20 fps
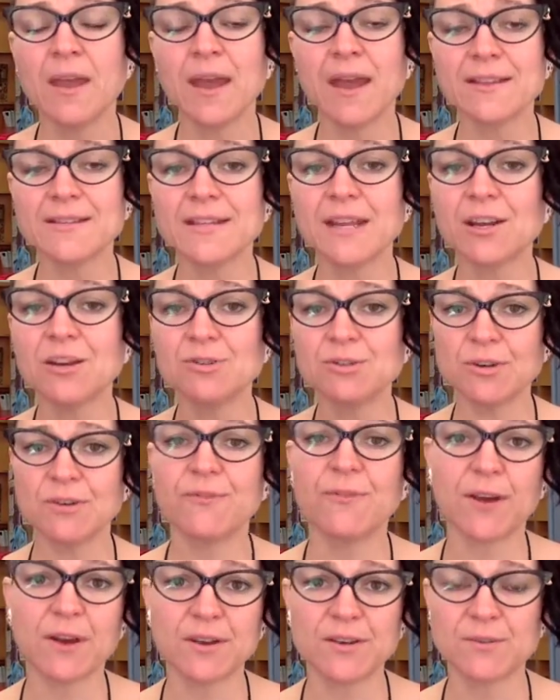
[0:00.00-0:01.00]
A secondary
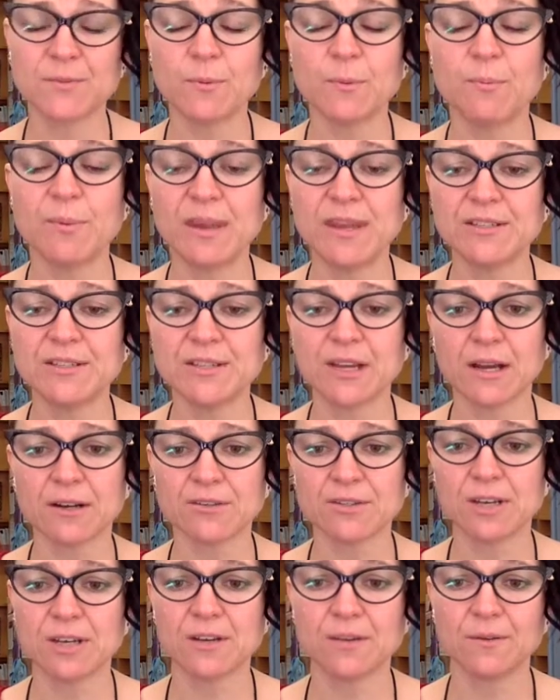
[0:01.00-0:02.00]
focus would be a
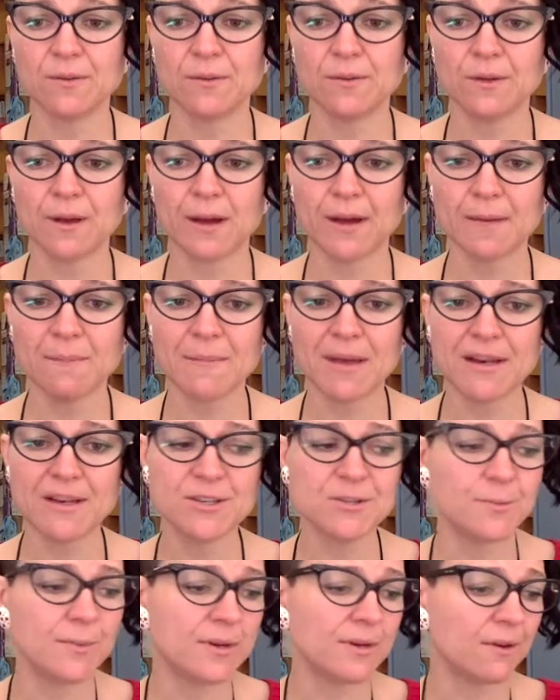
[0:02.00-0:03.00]
tactical
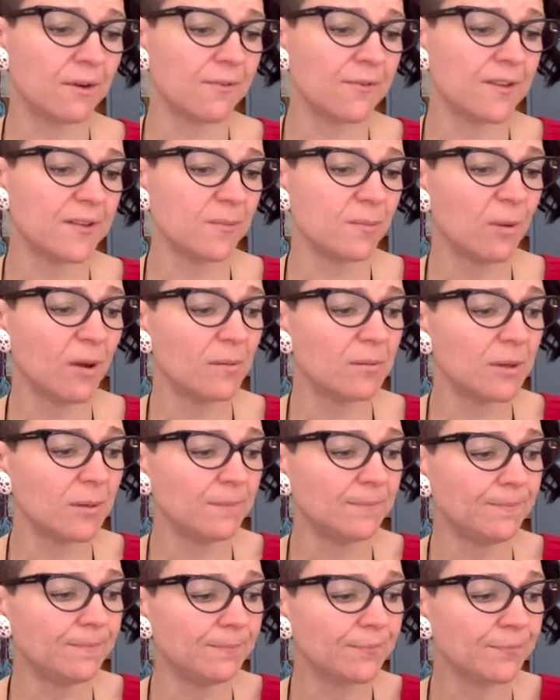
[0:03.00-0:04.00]
management of this problem.